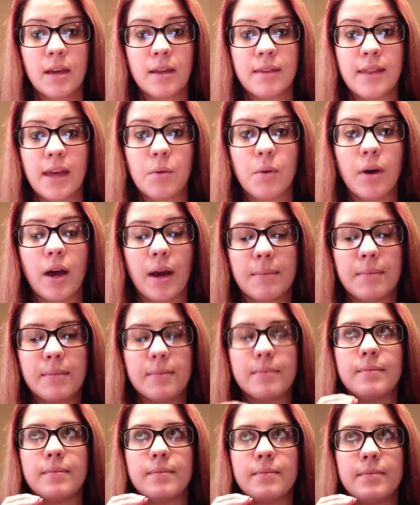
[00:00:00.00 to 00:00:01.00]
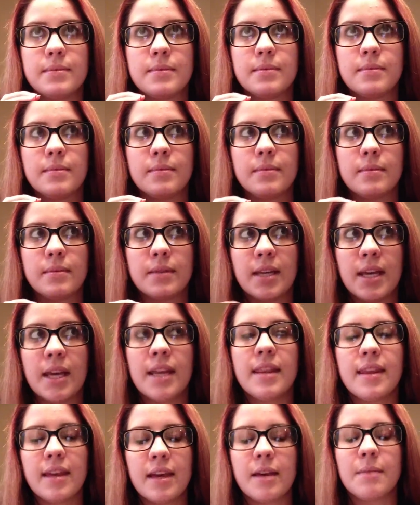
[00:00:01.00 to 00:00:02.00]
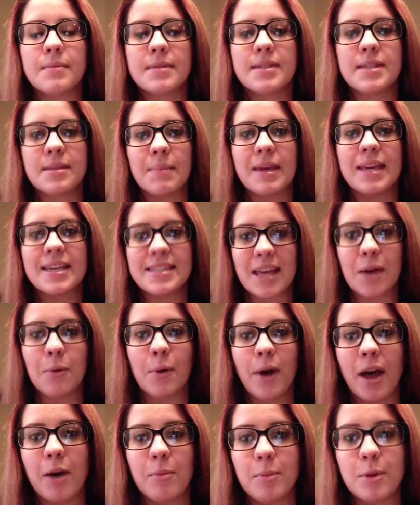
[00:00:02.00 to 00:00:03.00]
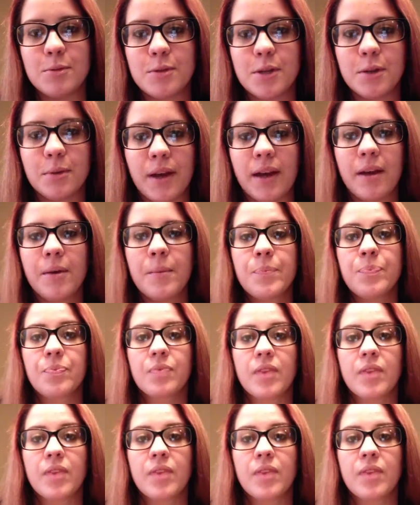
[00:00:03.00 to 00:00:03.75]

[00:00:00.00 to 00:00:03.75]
They will get them because they will help you do it.